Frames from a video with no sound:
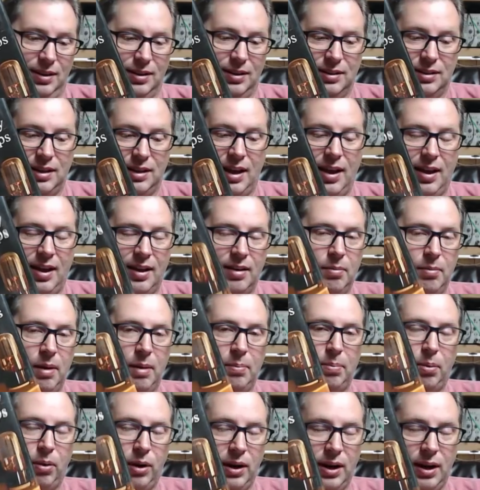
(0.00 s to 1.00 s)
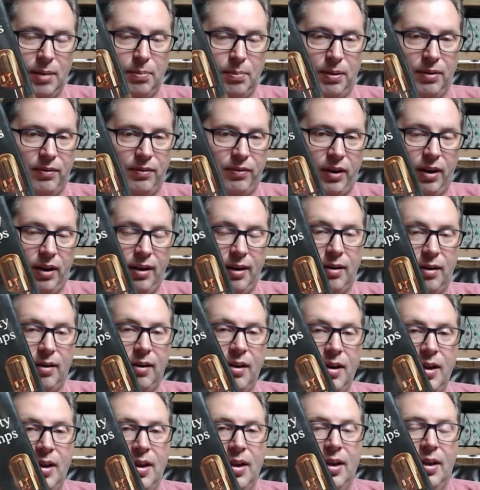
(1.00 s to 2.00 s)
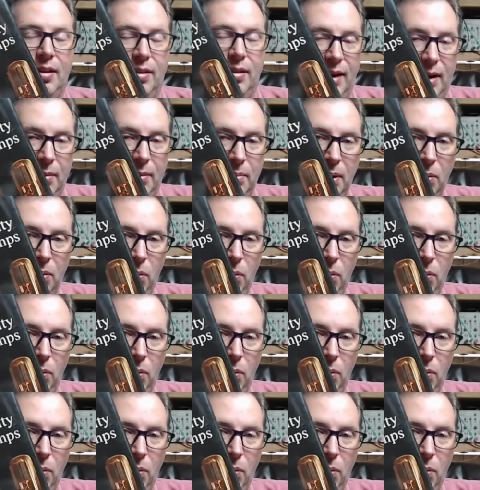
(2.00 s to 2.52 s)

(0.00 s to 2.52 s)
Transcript: design of my preamplifier that I've been